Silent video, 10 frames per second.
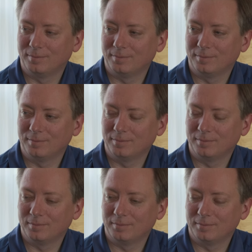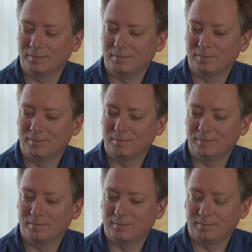
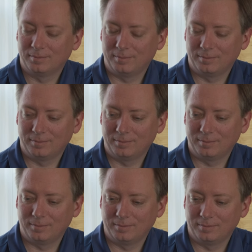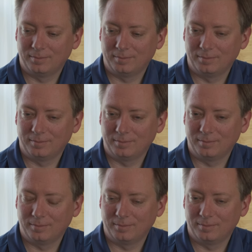
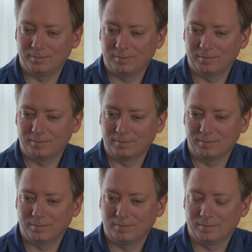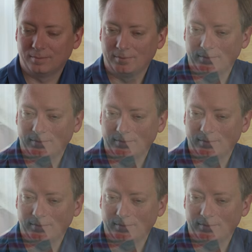(not speaking)